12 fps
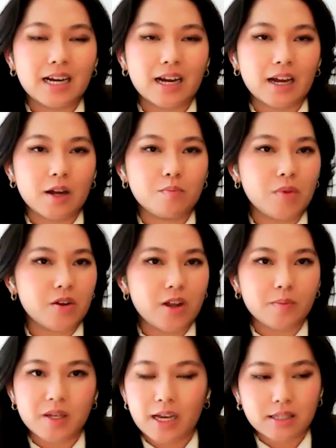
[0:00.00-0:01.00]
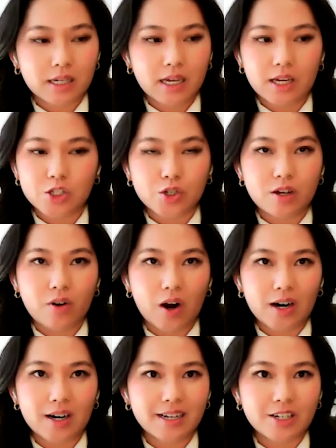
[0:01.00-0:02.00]
Um, my family has like a history of
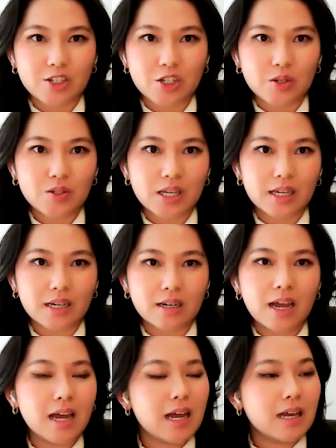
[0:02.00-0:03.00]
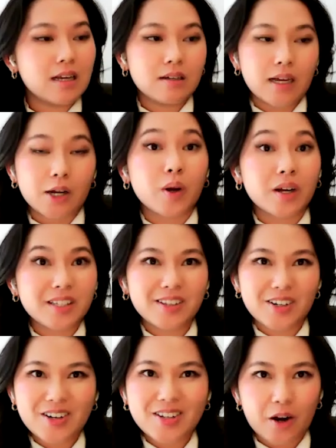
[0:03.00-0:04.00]
heart issues. And I quickly
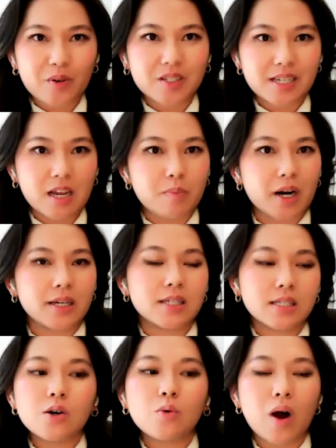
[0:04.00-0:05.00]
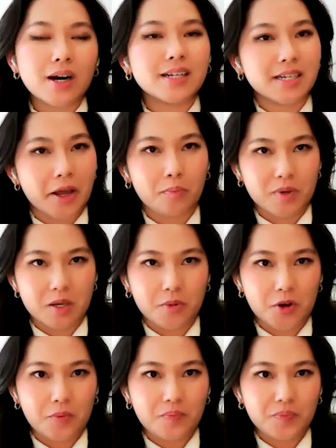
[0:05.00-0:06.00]
learned that wasn't it, but I still wanted to help
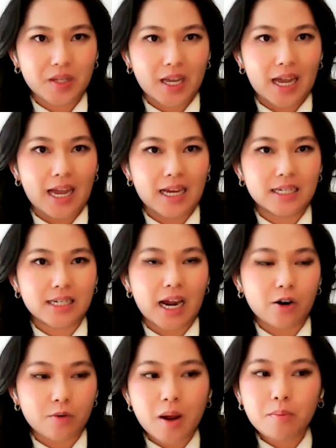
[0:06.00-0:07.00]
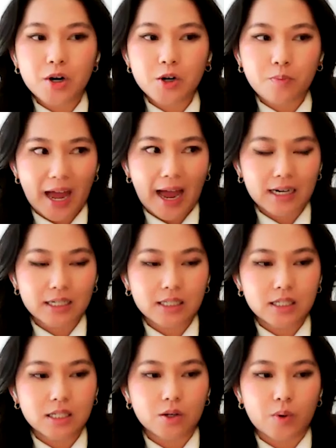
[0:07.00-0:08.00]
people. And I remembered back
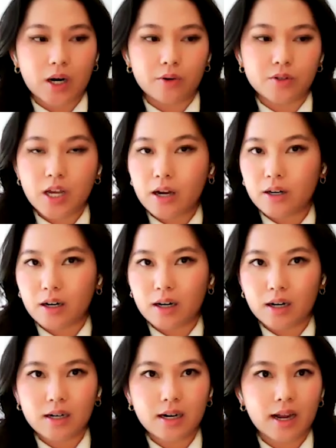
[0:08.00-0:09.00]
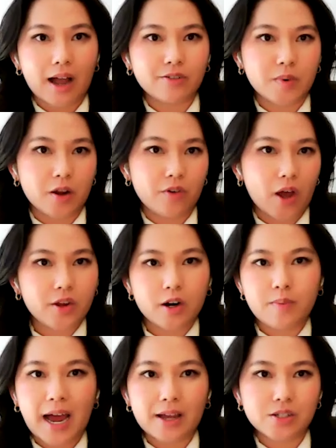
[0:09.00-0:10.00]
to when I was younger, after my father
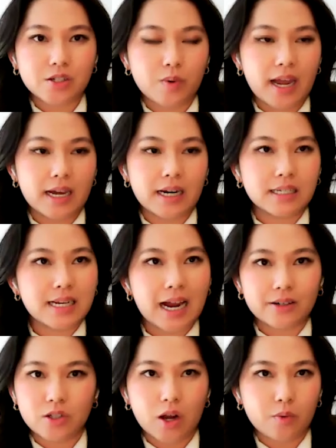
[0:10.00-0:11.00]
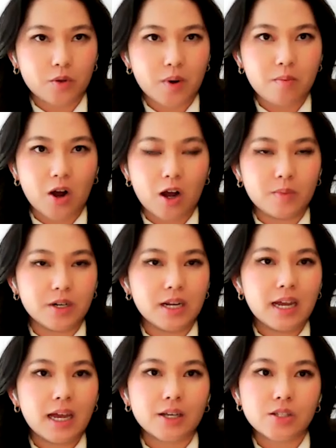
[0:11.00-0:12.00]
had passed away, and I tagged along with my mom, and
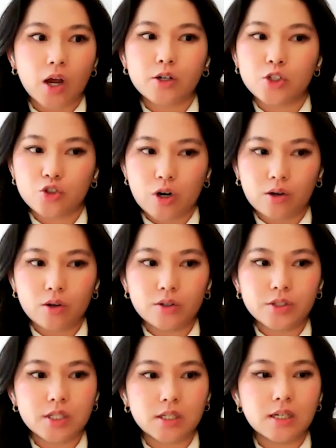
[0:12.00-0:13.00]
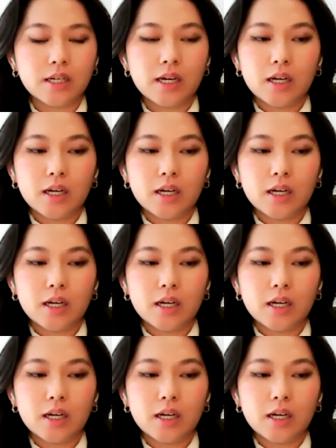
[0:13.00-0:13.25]
I saw her struggle to